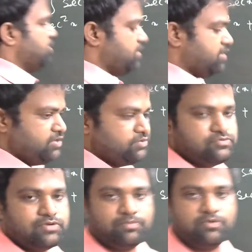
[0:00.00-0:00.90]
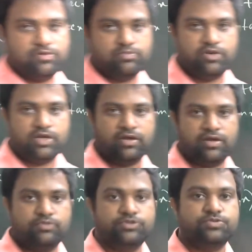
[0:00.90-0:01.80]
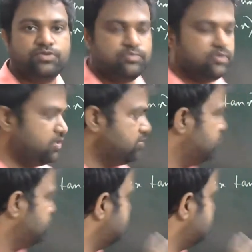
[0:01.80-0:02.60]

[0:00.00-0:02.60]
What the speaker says: I can use one formula. Which formula I will